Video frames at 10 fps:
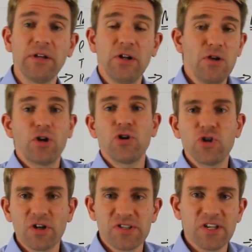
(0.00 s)
You know, you can
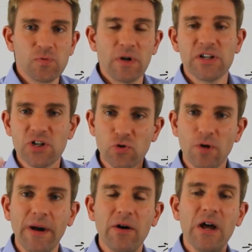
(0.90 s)
adjust it as well. It's, it's all
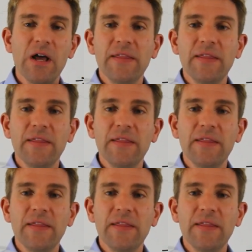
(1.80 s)
about